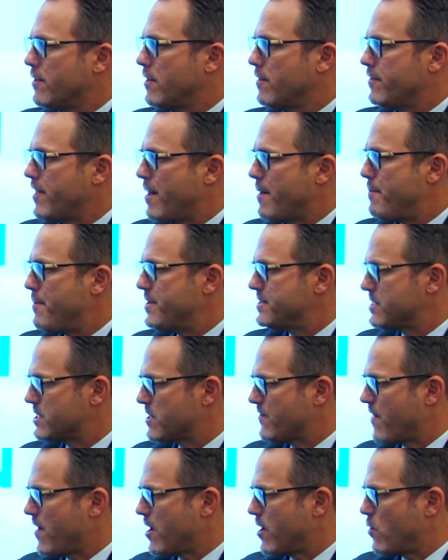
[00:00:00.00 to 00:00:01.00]
that
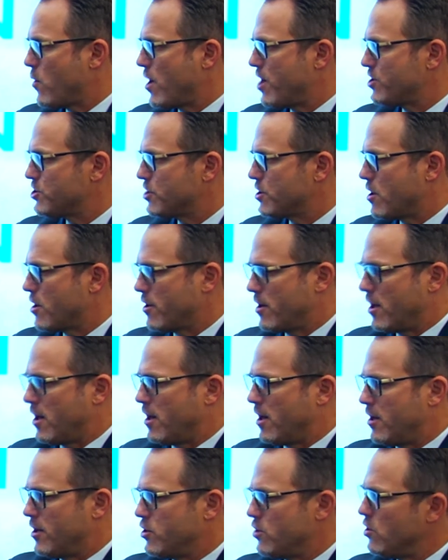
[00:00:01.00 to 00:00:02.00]
business evaluation
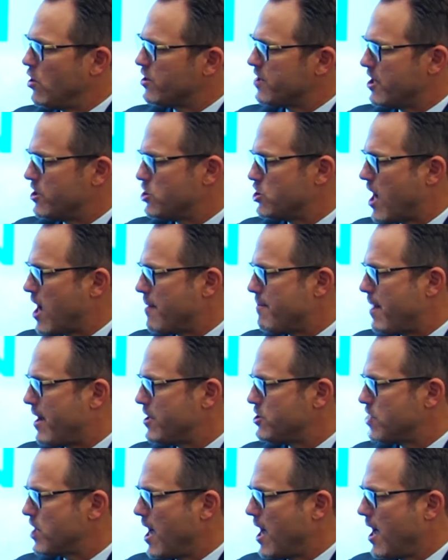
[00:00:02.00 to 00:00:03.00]
you looked at job
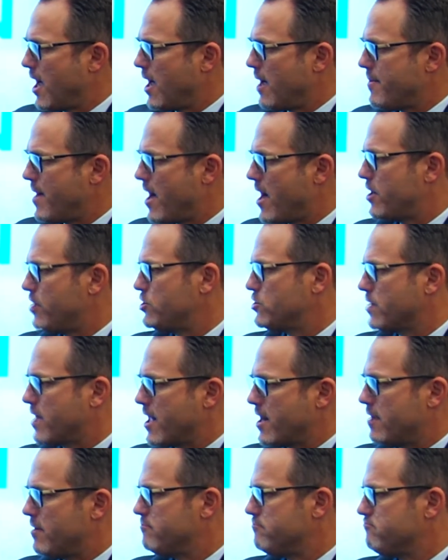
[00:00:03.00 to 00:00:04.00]
by job? How did you
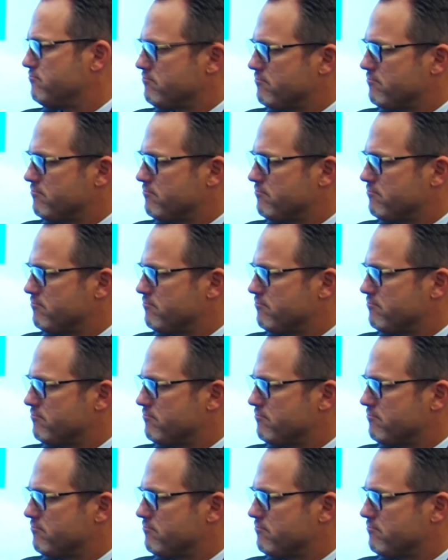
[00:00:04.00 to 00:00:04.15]
kind of